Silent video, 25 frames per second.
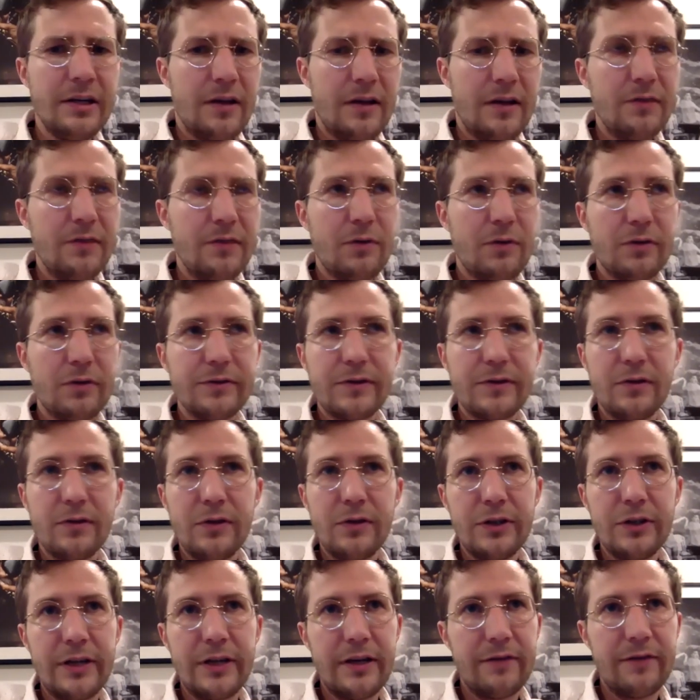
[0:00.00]
And you also
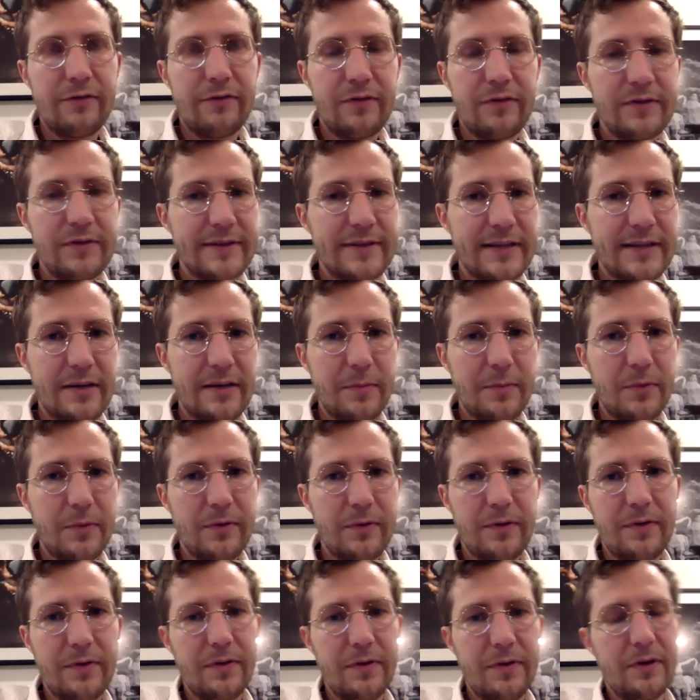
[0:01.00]
look at, for
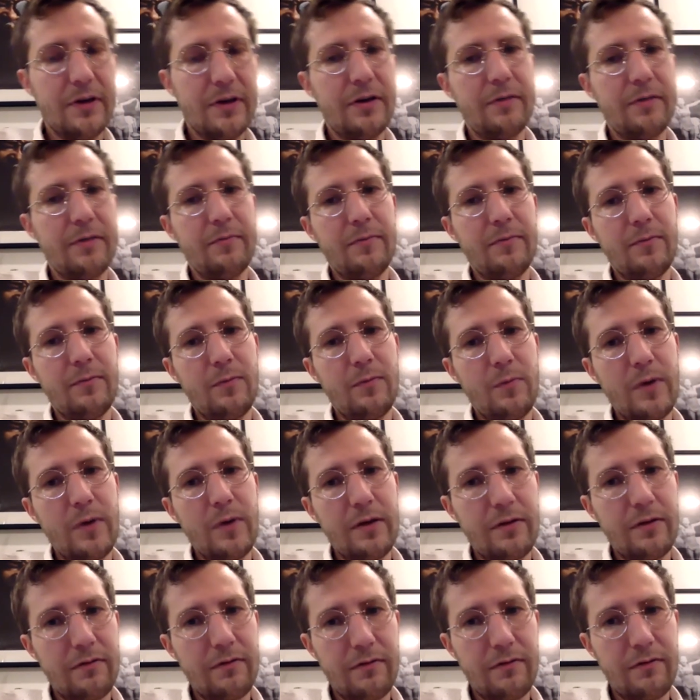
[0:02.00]
example,
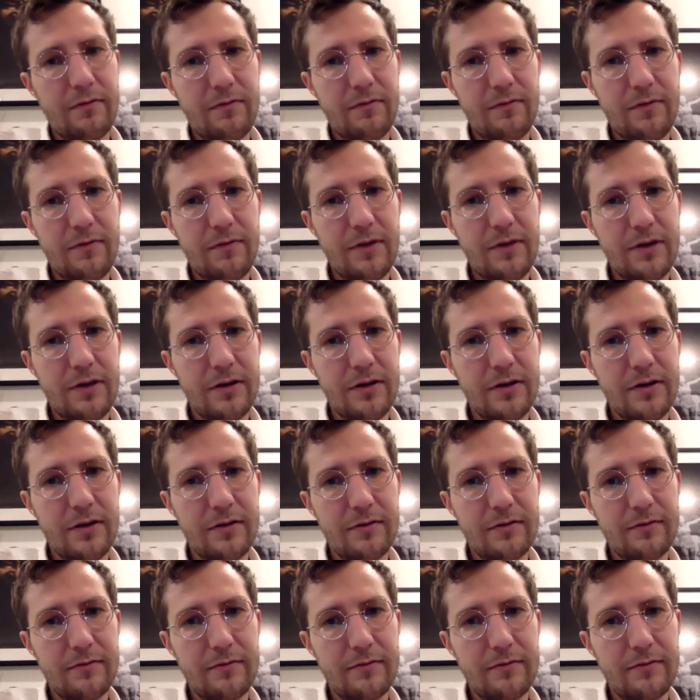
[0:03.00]
with the